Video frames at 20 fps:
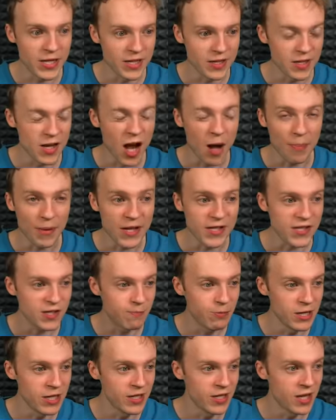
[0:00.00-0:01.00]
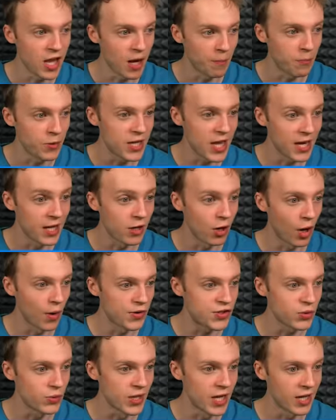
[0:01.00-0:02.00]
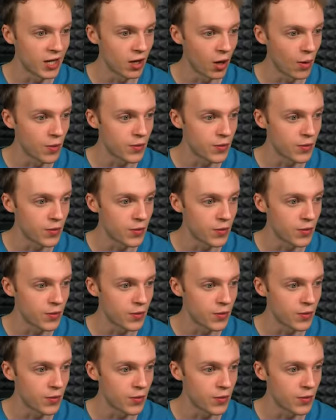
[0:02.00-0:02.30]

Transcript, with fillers: speeding up. It's speeding up. We're getting closer. We're getting